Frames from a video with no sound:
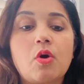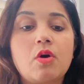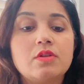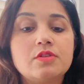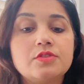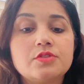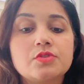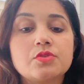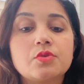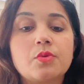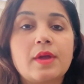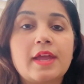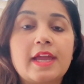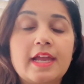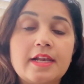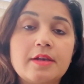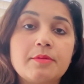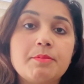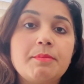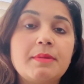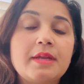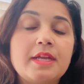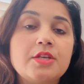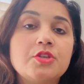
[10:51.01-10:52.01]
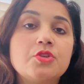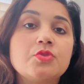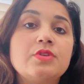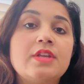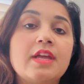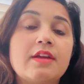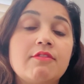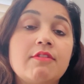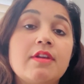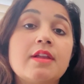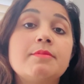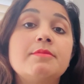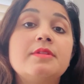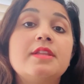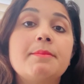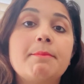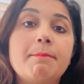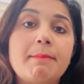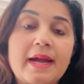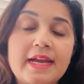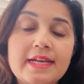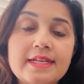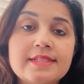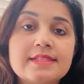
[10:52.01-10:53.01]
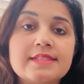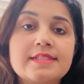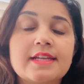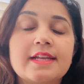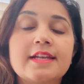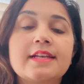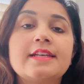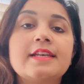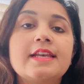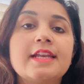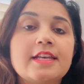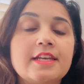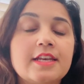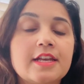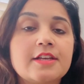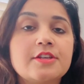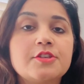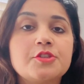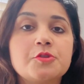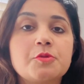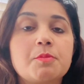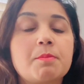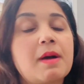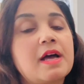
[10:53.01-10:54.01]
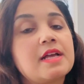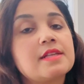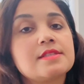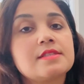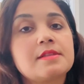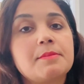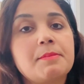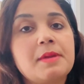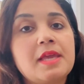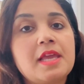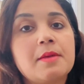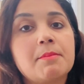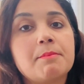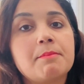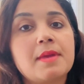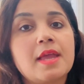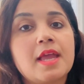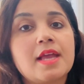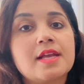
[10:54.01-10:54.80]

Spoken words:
also helped me to develop the mindset needed to pass the PMP